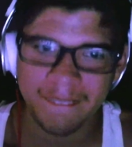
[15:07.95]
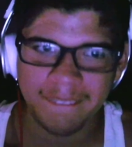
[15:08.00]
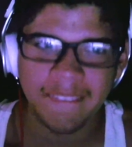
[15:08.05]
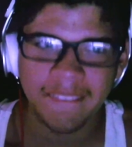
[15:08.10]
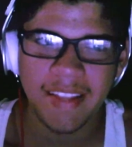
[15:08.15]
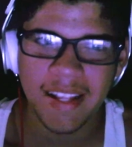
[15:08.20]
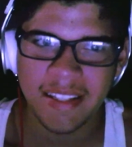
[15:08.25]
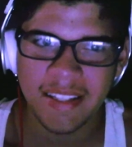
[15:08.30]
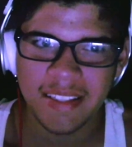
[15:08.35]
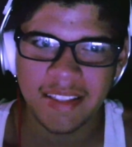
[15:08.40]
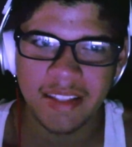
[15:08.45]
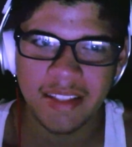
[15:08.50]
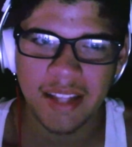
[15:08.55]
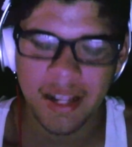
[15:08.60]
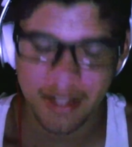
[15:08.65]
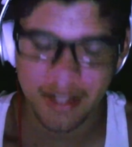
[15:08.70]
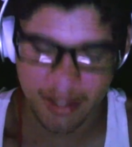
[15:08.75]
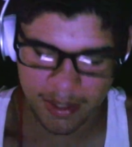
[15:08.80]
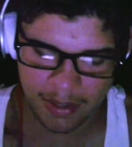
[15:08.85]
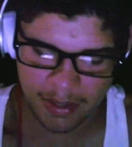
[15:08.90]
Yeah,
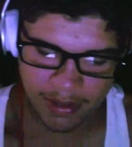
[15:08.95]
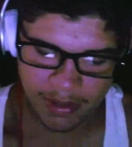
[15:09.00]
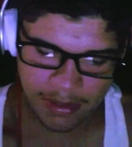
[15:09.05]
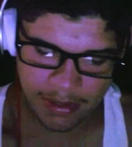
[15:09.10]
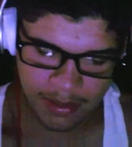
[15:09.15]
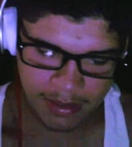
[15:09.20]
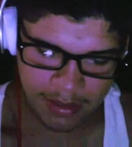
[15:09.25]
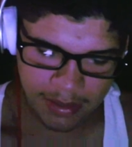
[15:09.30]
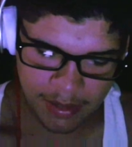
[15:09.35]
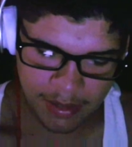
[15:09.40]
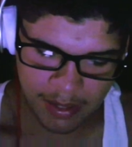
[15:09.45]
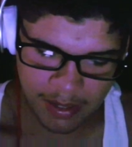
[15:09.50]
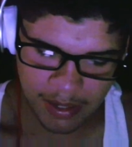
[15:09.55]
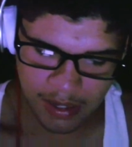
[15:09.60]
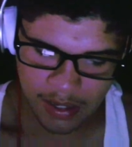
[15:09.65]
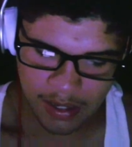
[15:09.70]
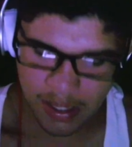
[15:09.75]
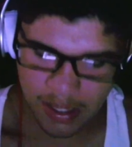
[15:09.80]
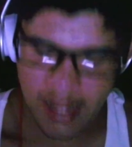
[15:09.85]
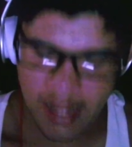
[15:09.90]
that's, that's,
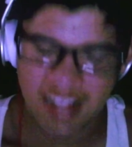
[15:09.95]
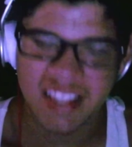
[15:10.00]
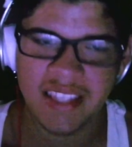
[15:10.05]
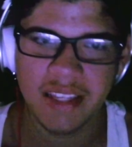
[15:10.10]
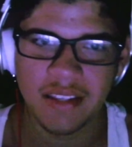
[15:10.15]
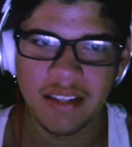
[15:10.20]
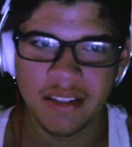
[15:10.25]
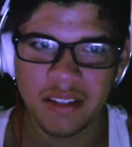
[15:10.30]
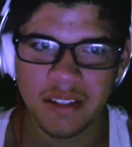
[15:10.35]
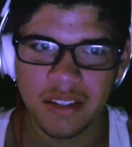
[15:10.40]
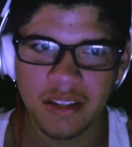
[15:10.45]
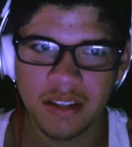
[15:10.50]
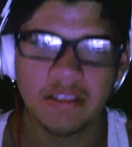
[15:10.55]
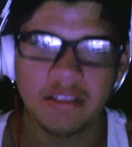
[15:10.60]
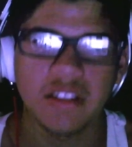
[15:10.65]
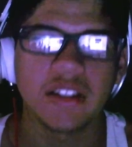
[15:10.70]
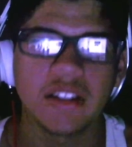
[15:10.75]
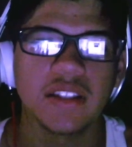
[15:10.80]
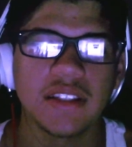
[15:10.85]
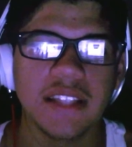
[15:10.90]

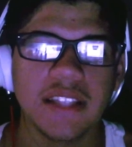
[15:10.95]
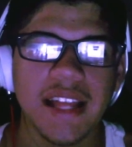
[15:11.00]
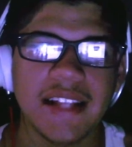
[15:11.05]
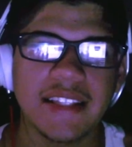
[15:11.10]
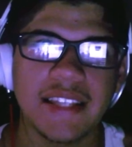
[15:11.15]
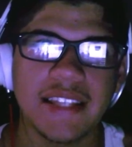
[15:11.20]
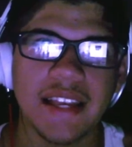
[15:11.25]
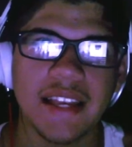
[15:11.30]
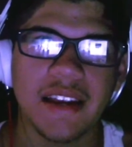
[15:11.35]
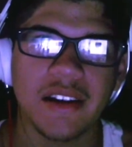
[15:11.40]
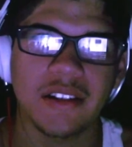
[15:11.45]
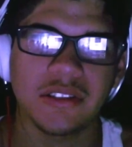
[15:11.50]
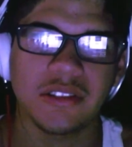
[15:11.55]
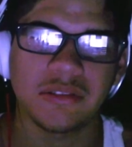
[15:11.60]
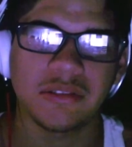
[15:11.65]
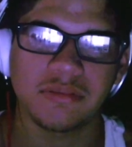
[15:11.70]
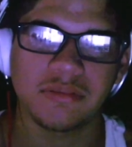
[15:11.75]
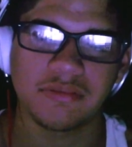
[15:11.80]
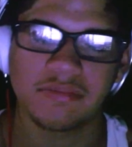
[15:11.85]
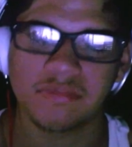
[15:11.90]
that's it, you know?
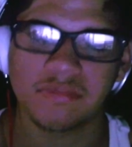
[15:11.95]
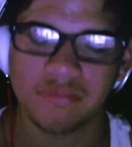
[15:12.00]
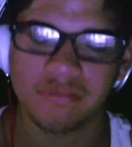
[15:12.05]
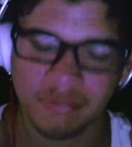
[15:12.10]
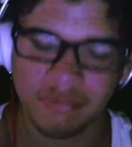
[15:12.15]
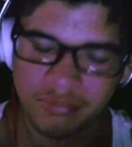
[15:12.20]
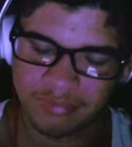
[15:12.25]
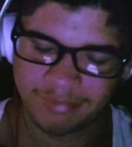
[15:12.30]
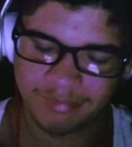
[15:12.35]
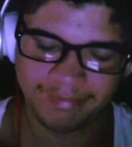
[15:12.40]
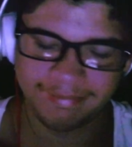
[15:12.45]
That's how,